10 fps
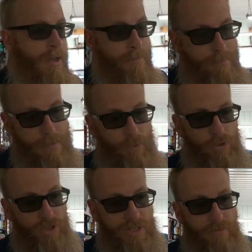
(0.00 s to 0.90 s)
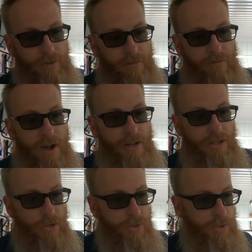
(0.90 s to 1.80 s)
Maybe we'll see if we can find a
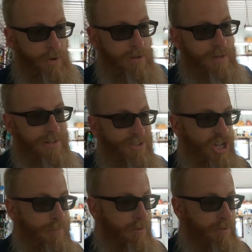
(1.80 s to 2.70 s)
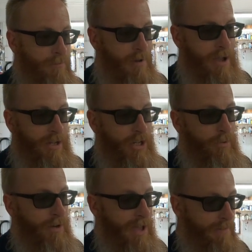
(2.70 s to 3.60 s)
used one cheaper than buying a new
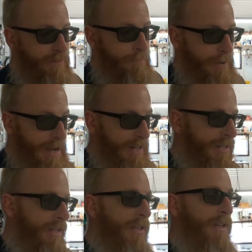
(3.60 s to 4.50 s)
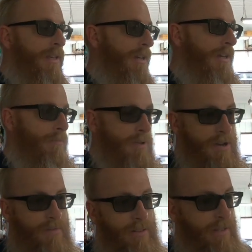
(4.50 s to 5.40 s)
one and having to paint it. But
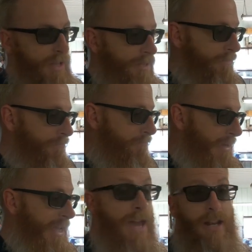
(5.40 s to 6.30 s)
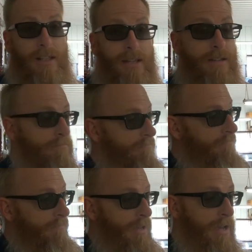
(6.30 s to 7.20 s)
nevertheless, mechanically,
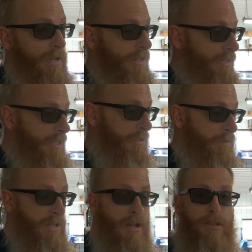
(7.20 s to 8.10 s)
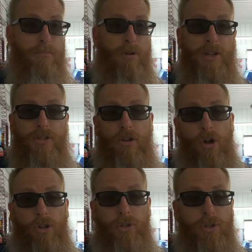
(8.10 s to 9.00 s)
it seems to be sound. The brakes are
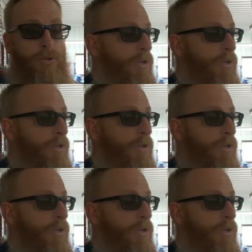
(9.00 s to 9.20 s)
all new.